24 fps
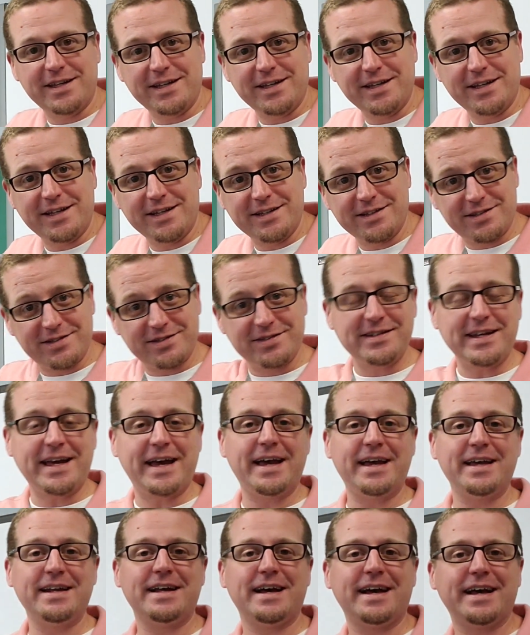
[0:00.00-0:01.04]

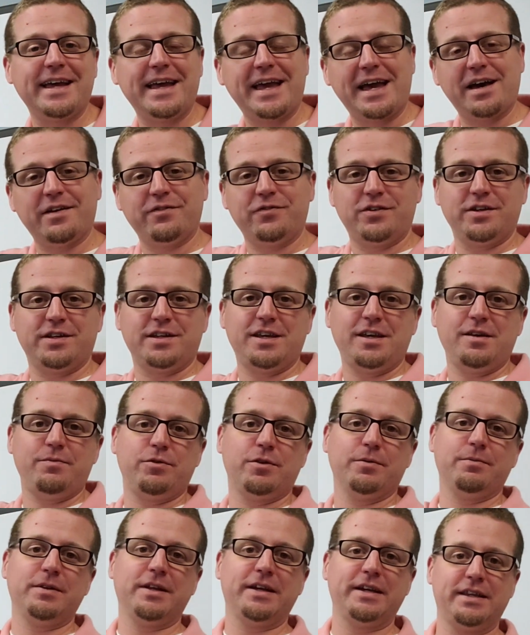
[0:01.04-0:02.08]
Instead, I have to keep
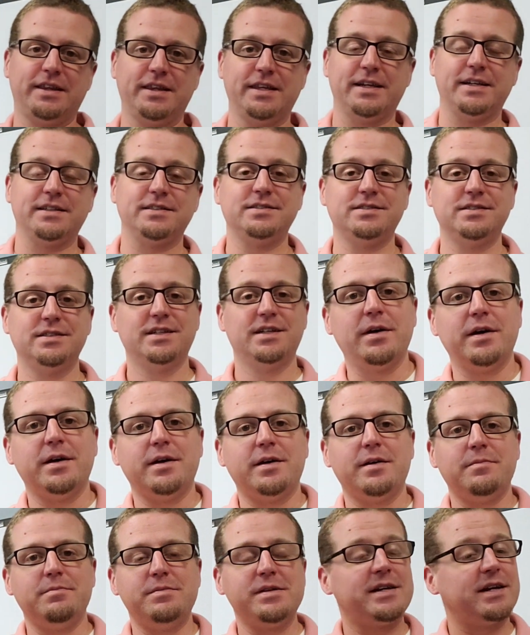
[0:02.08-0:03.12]
them like this,
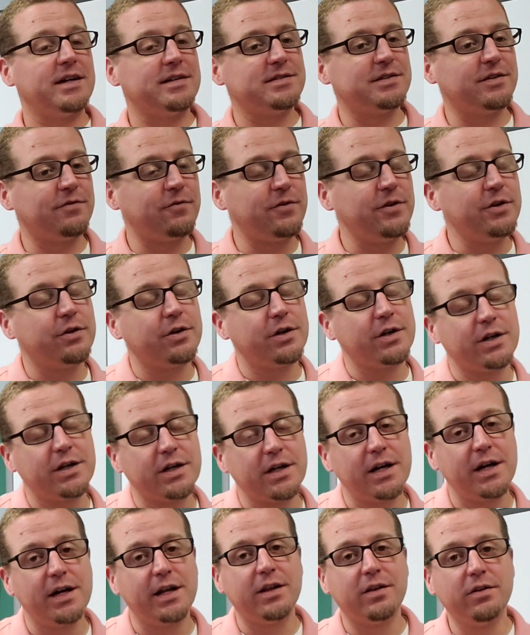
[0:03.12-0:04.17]
because if
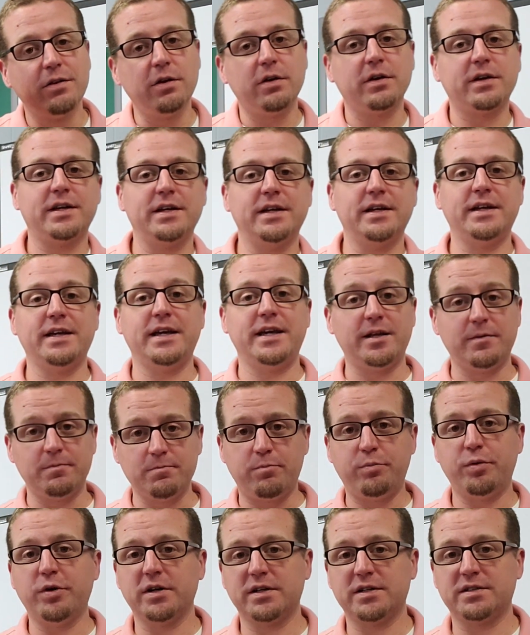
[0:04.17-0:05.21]
you're looking in
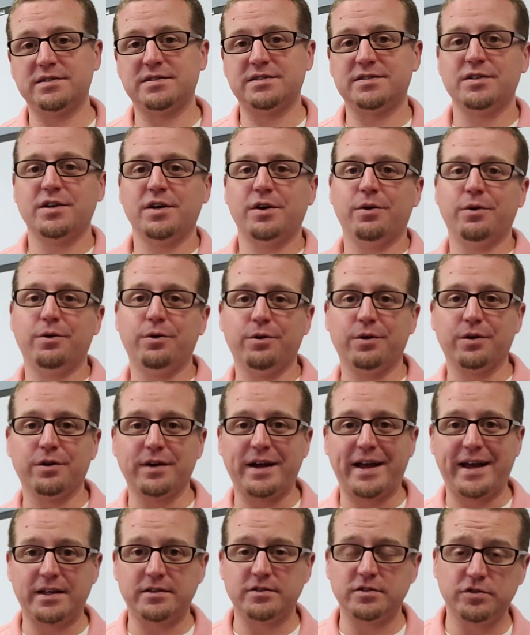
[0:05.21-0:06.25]
books or
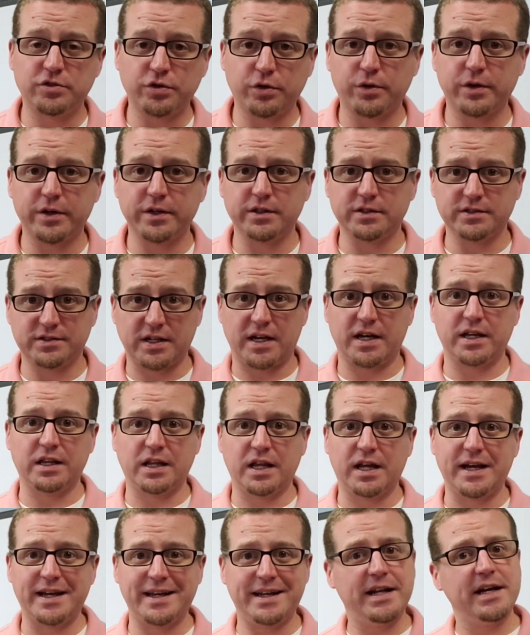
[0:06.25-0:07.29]
at tutorials
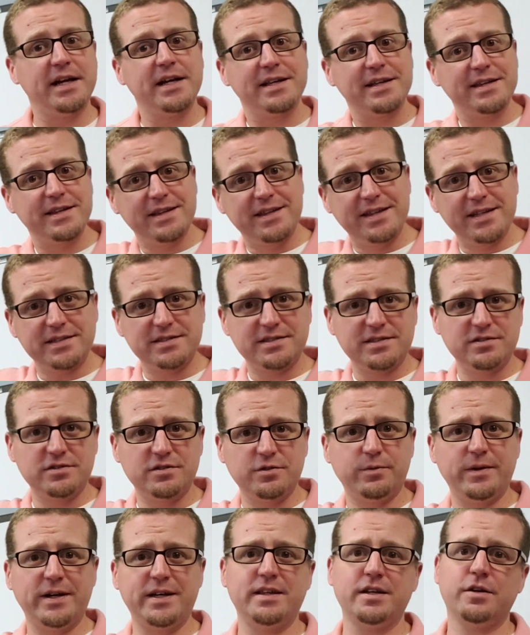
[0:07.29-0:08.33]
online, this is
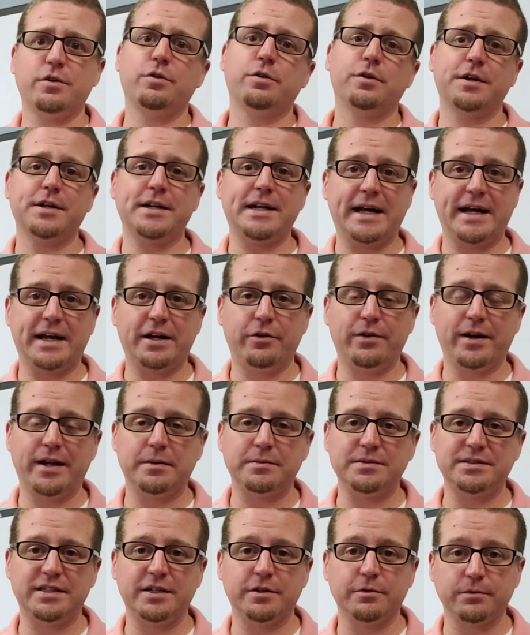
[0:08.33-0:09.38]
the way the chord
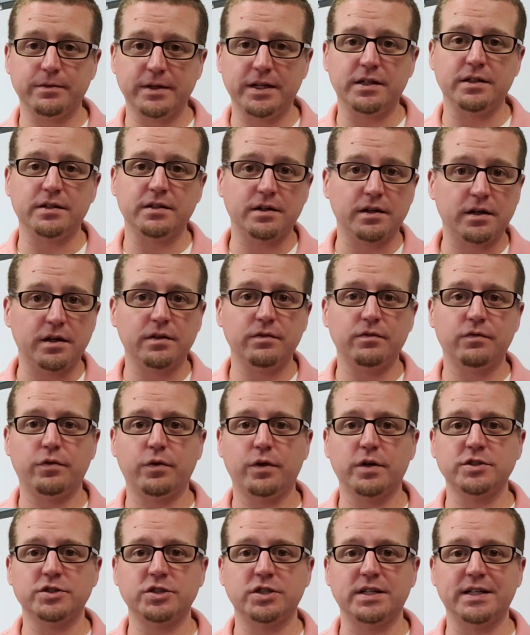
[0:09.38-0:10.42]
diagrams get written,
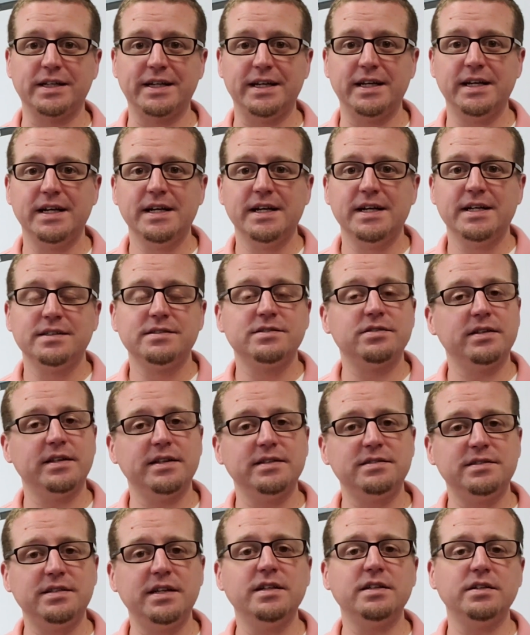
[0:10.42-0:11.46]
unfortunately. So
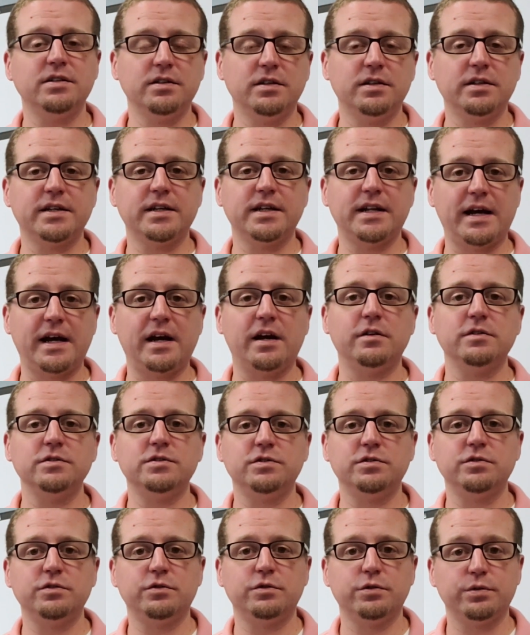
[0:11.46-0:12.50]
let's take a look at how
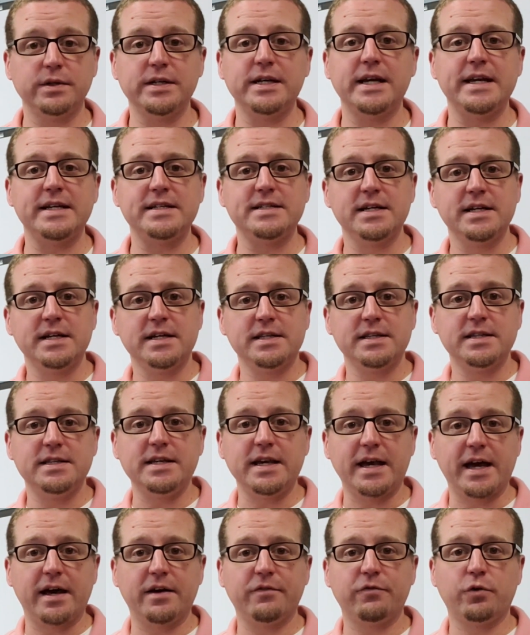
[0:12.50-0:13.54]
to create
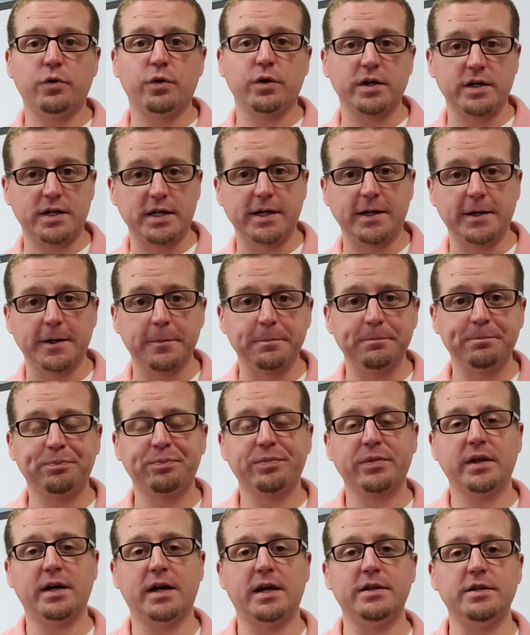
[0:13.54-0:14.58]
the F chord here
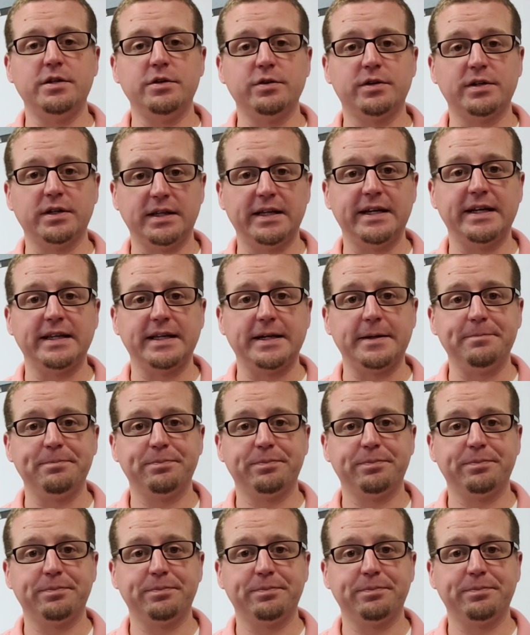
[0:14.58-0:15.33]
on the ukulele.